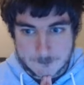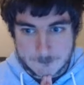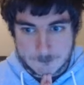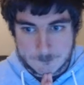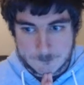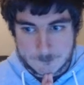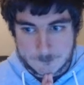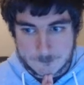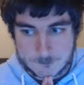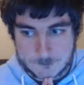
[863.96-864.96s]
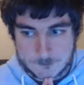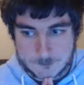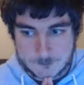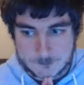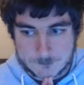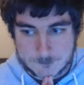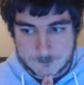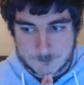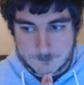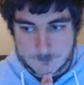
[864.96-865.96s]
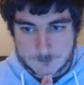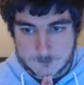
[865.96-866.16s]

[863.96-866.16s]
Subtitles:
Nothing is said.